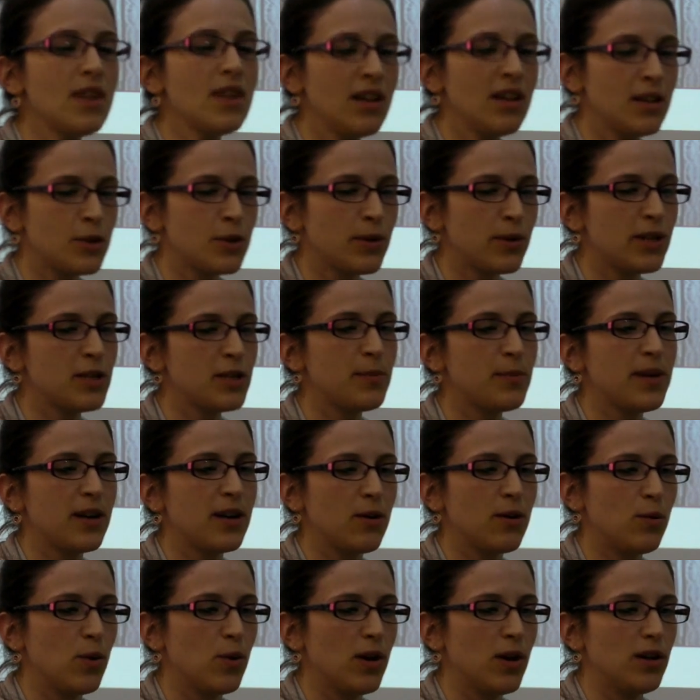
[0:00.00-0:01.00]
As well as being
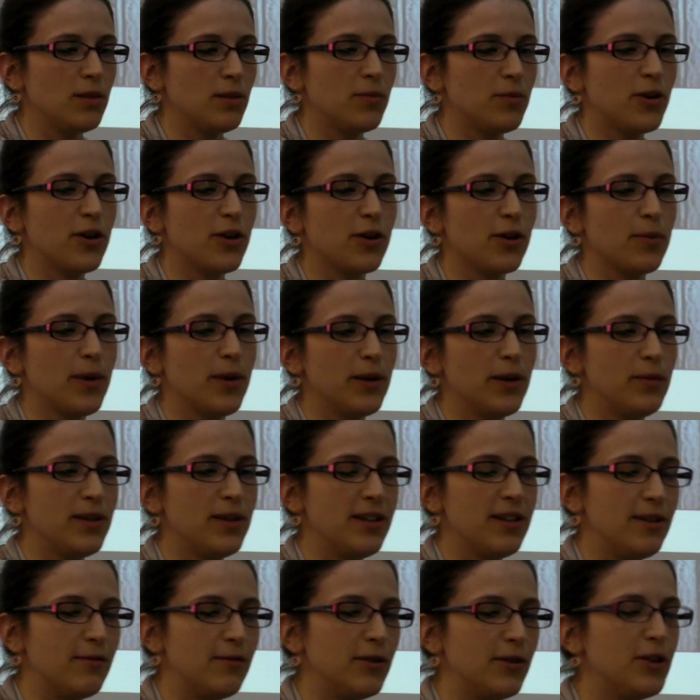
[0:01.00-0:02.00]
a world preoccupied with
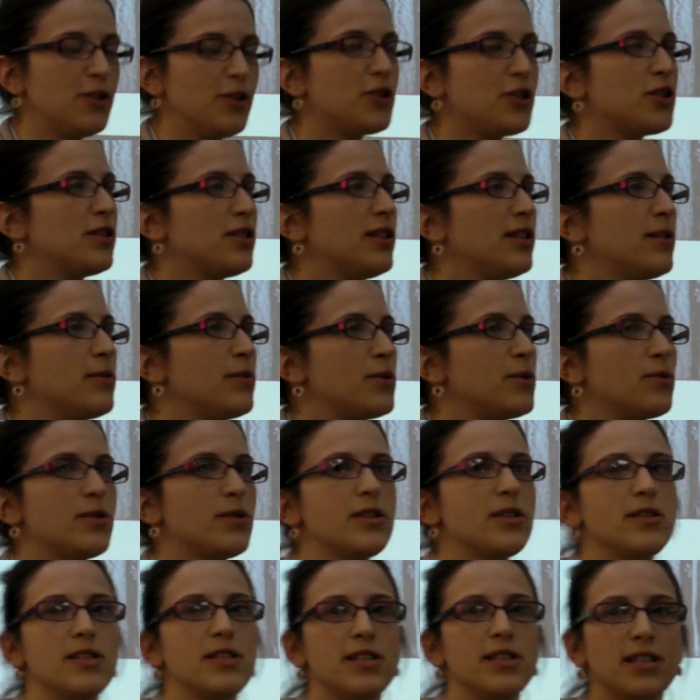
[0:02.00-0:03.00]
evolution, there was
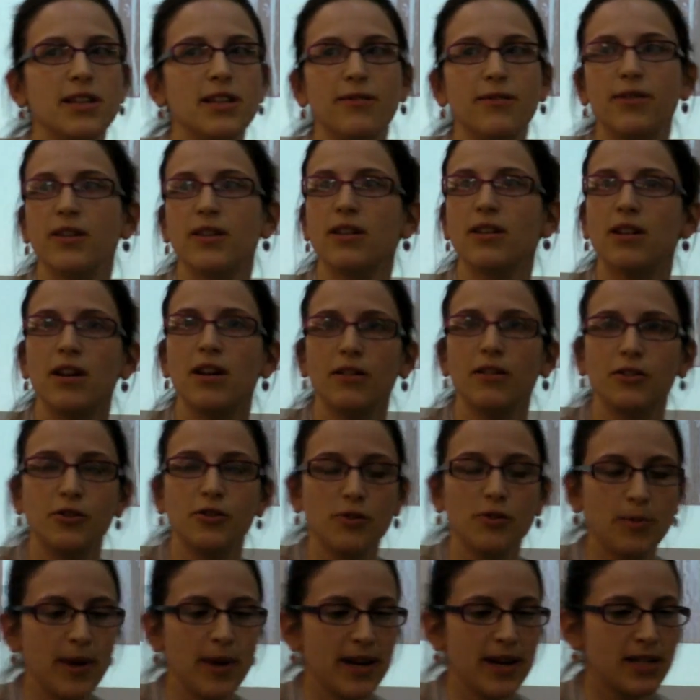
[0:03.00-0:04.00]
also significant
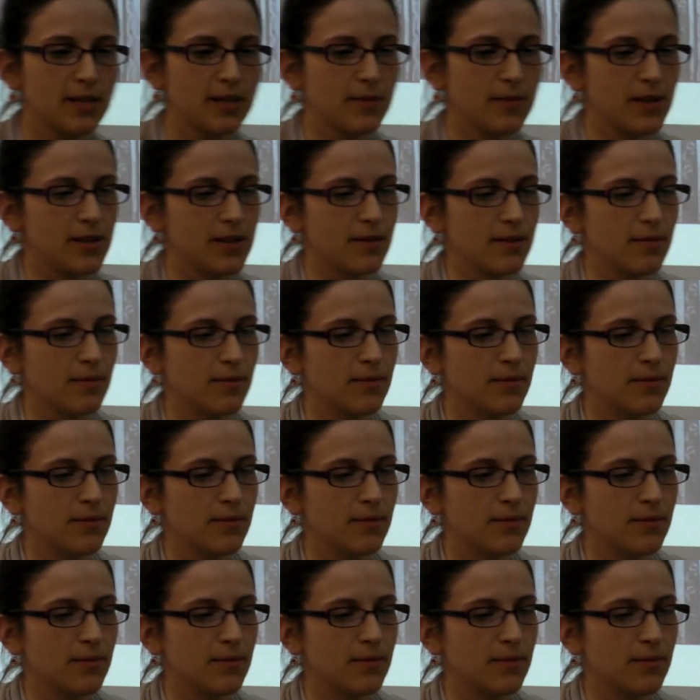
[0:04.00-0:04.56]
cultural pessimism.